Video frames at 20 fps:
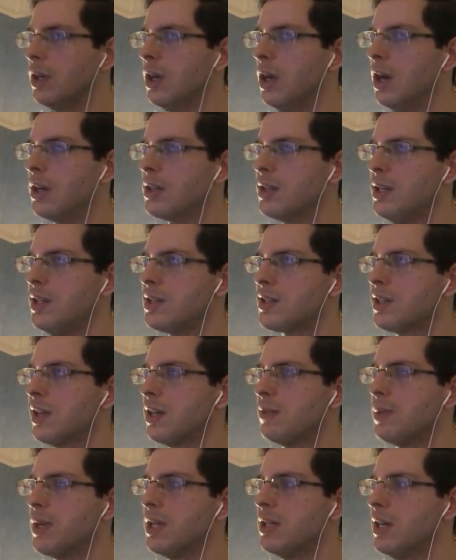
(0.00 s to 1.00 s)
At least
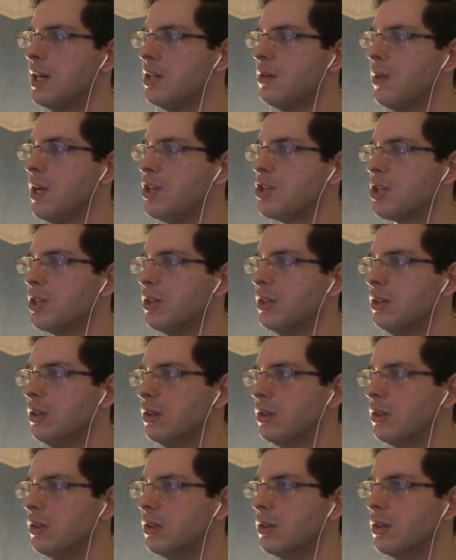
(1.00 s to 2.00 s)
there'd be an animation
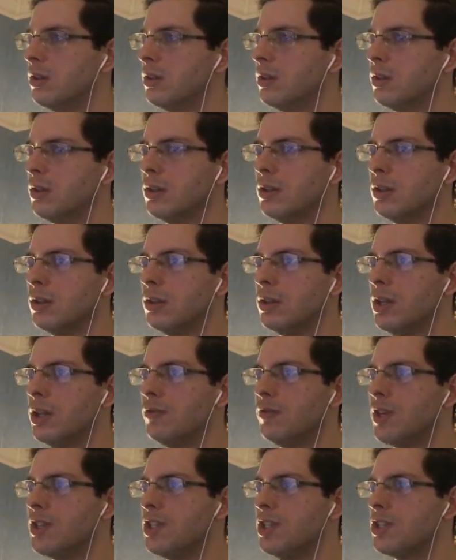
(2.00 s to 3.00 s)
in
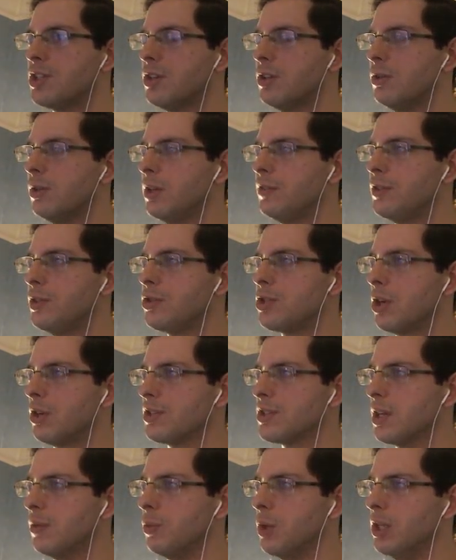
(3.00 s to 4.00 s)
Resi 2 where if you shot
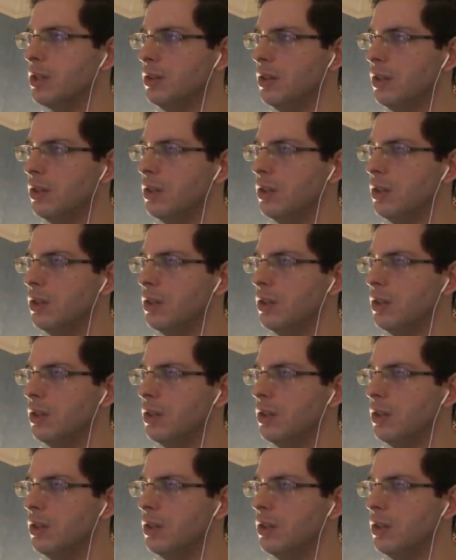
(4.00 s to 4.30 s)
someone